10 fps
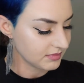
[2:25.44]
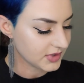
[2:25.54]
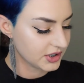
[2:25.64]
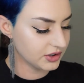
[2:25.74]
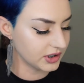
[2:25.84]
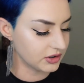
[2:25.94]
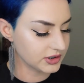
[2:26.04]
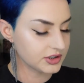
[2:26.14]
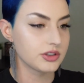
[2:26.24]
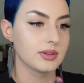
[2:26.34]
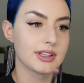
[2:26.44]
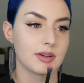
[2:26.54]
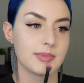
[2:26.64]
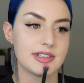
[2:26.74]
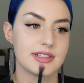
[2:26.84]
You can also do a little
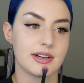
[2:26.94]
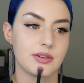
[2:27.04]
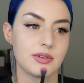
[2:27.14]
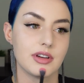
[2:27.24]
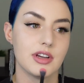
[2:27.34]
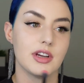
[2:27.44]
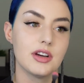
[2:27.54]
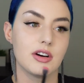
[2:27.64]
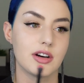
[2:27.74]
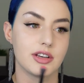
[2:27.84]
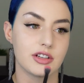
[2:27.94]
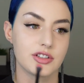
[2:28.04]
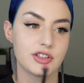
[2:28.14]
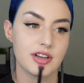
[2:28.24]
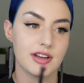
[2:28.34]
bit down on your
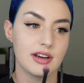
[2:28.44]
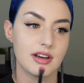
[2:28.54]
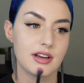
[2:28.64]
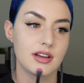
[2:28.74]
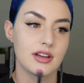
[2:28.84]
chin.